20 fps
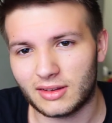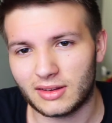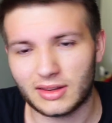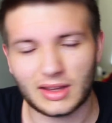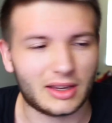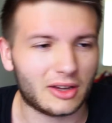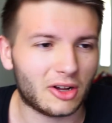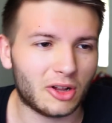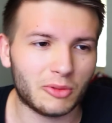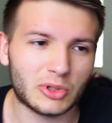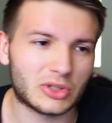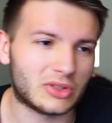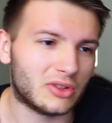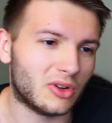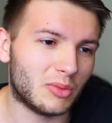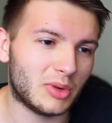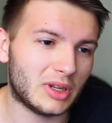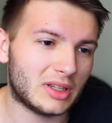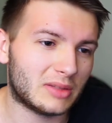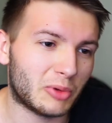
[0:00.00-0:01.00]
like, almost
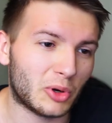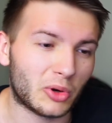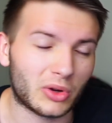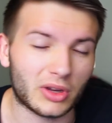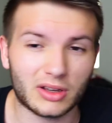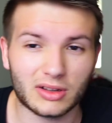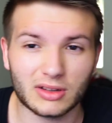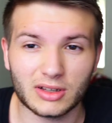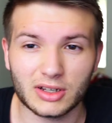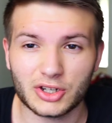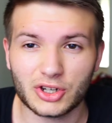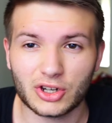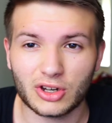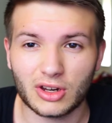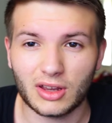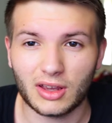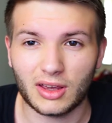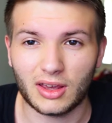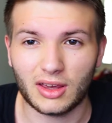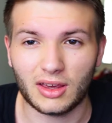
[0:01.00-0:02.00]
nobody spoke English,
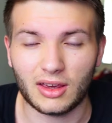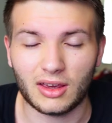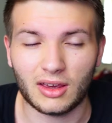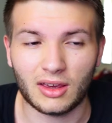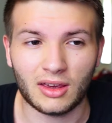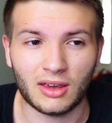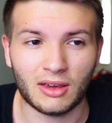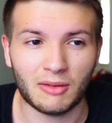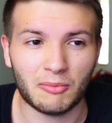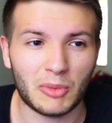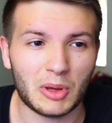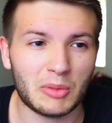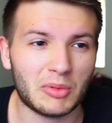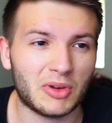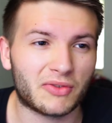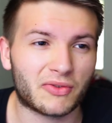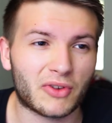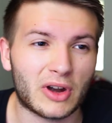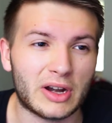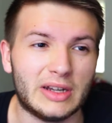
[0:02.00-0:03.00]
and
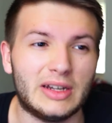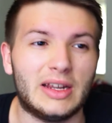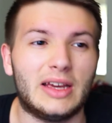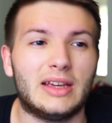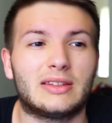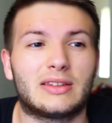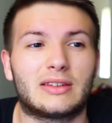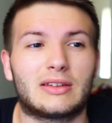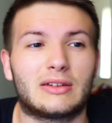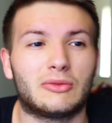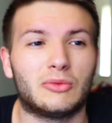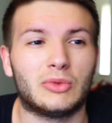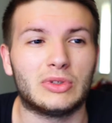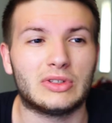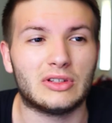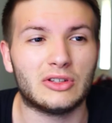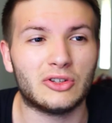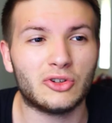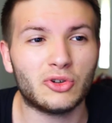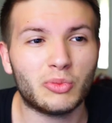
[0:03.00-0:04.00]
maybe front desk
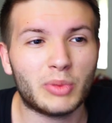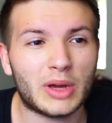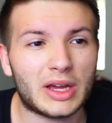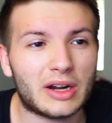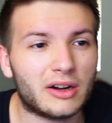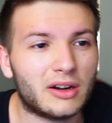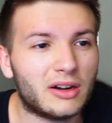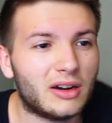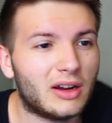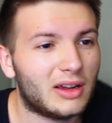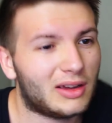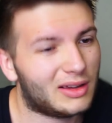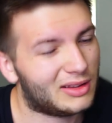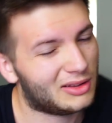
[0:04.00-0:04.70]
was a little better.